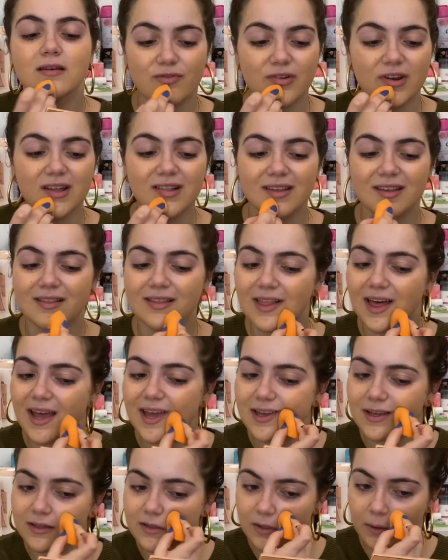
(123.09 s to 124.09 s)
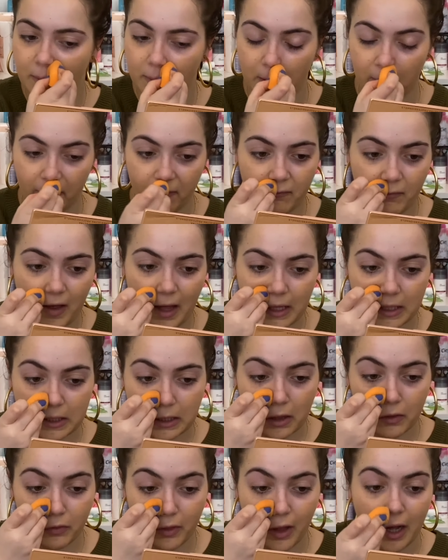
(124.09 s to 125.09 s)
really liked the fact
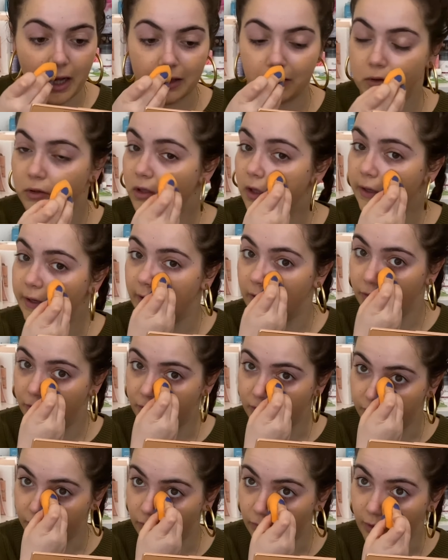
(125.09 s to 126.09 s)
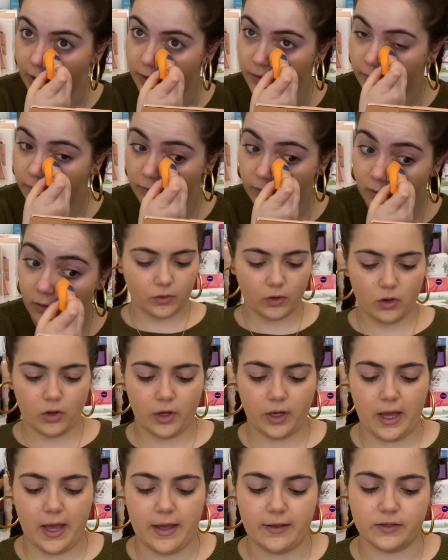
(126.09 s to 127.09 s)
that I look healthy for once.
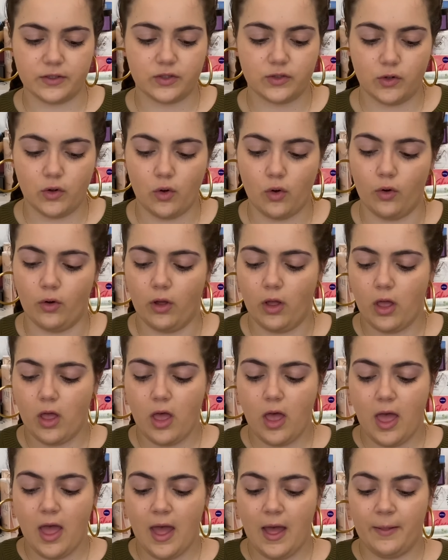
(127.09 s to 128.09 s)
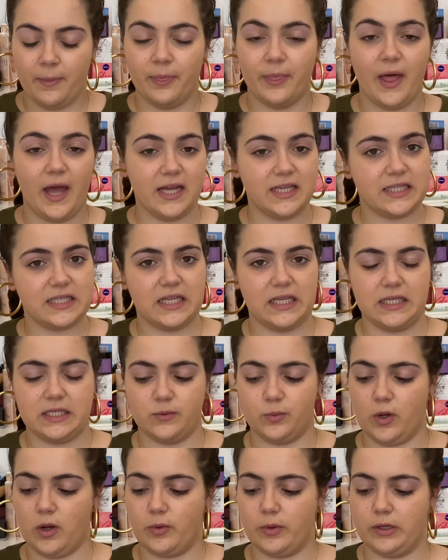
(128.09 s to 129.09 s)
Okay, so this is
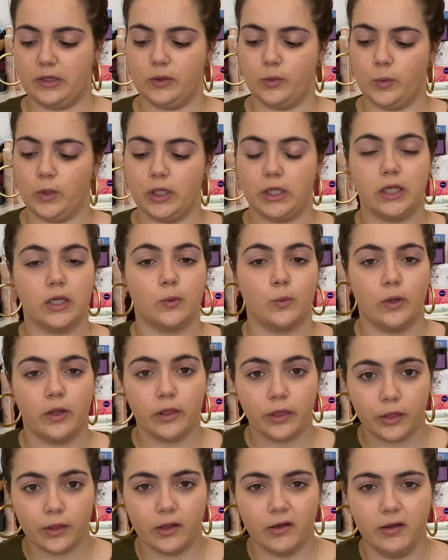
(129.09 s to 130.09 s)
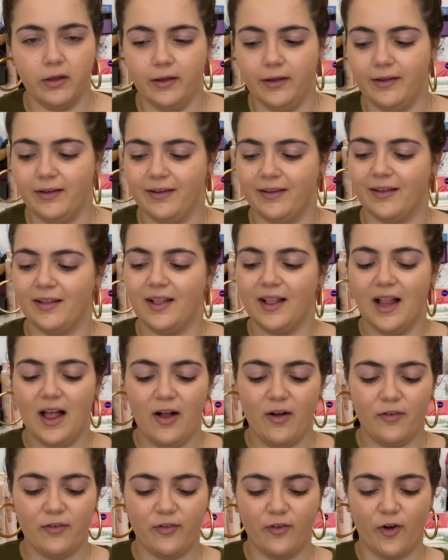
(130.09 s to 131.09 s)
what we are working with.
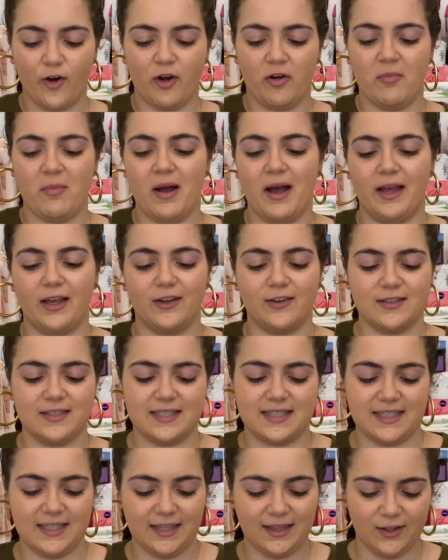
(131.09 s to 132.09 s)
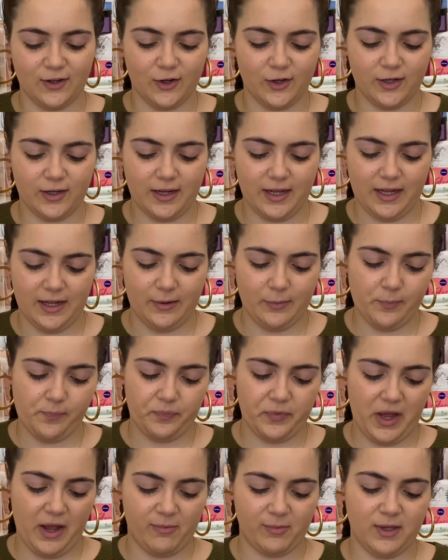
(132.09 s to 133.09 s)
For my concealer,
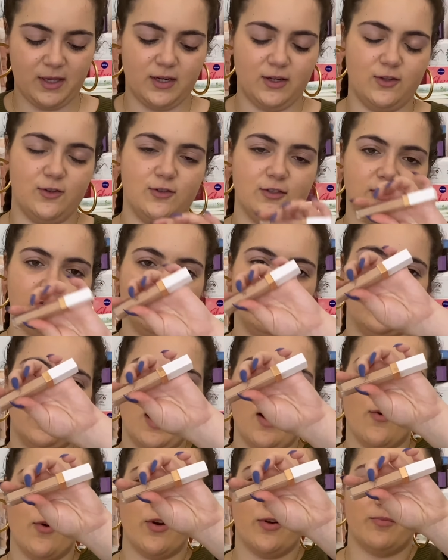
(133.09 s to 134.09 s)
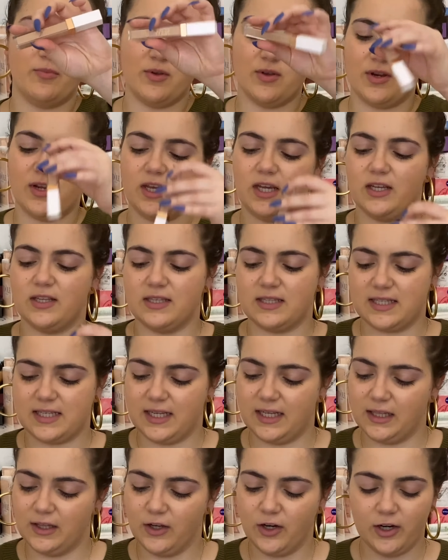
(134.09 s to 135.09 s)
I'm gonna use the Flower Beauty
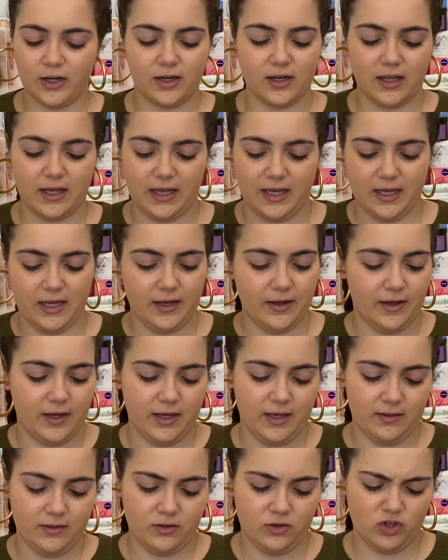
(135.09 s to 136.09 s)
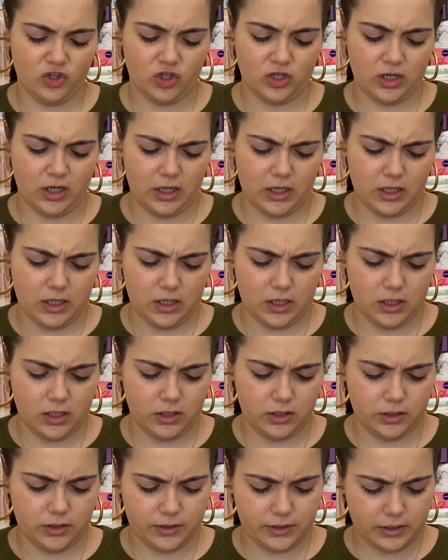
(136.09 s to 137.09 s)
Concealer in the
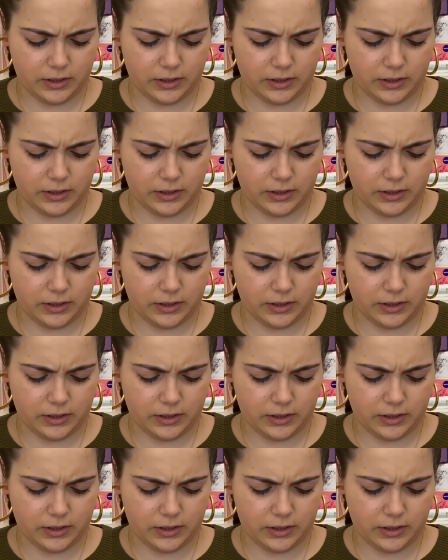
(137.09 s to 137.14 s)
shade